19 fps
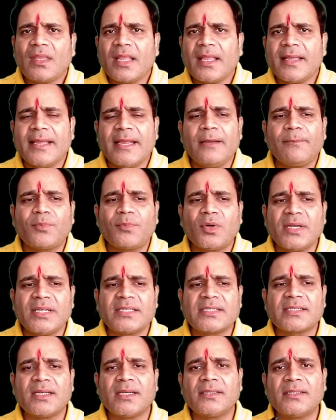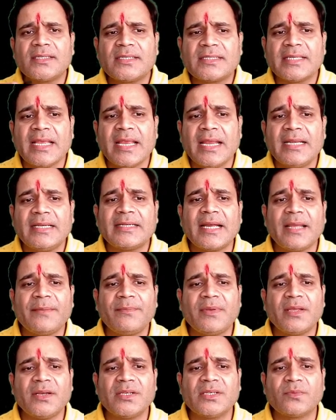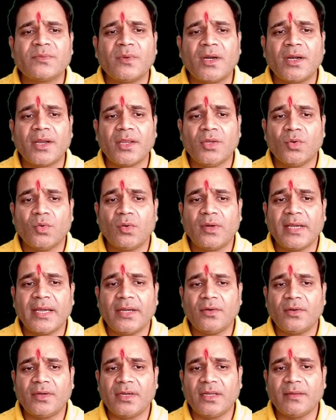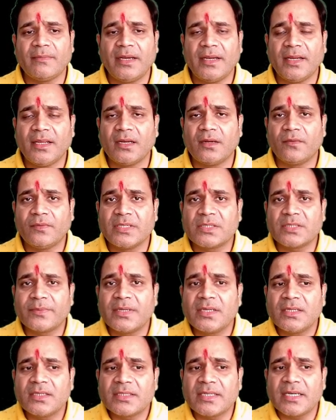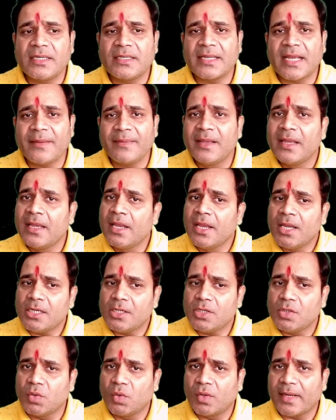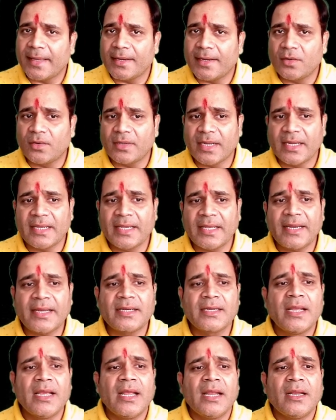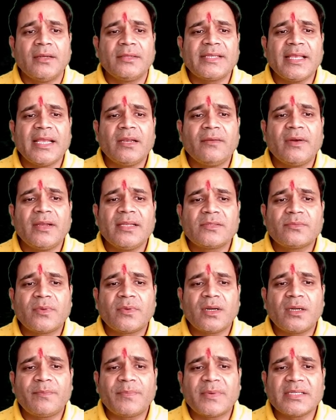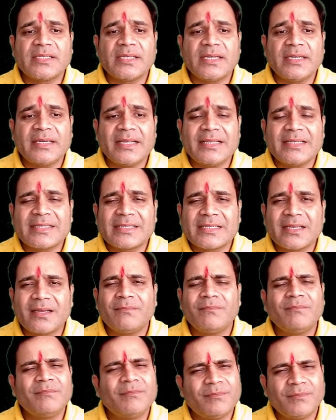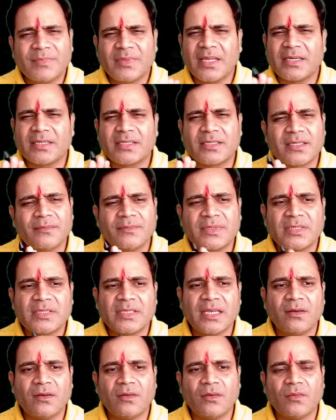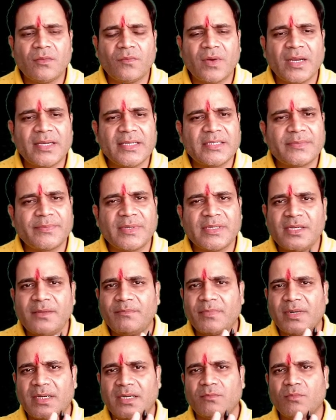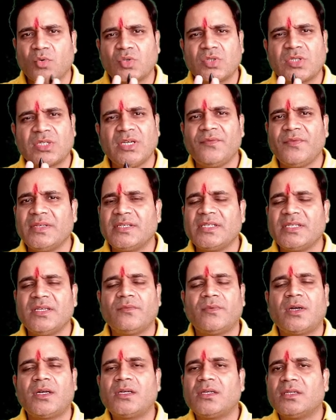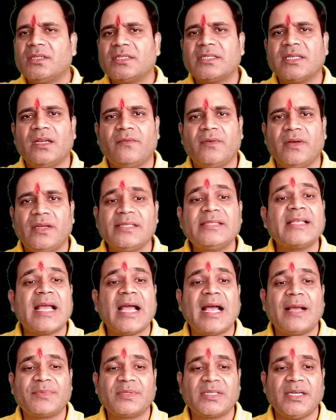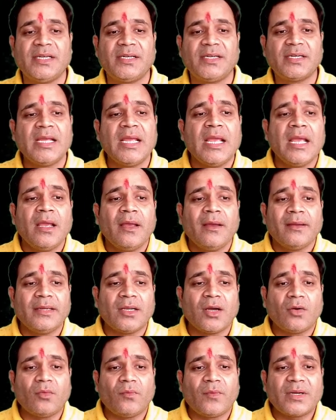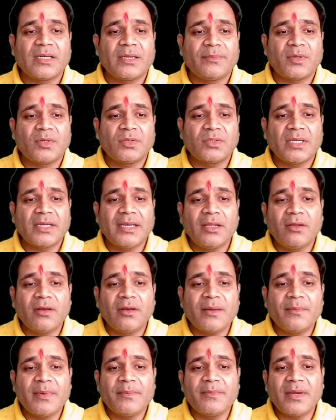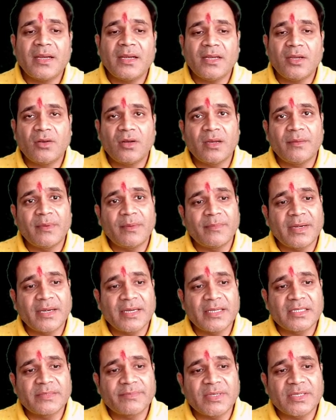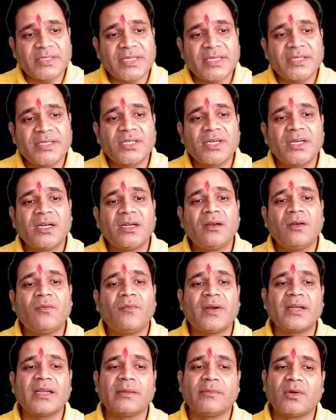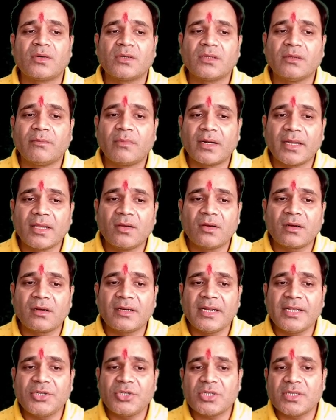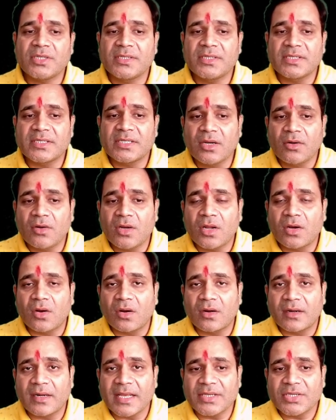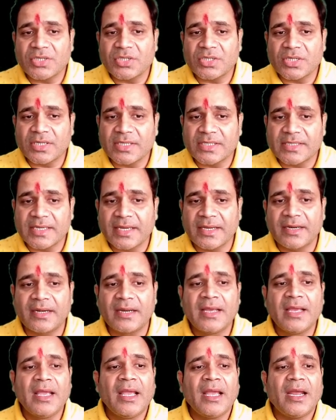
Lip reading: In protista, the cell type here is what, eukaryotic, my dear. Which one? Cell type eukaryotic. Correct. Cell wall is what, present in some. There's some cell wall is present, but mostly we see what, the cell wall is absent. Now, what about the nuclear membrane? Nuclear membrane is present here. What about the body organization? Cellular organization is here.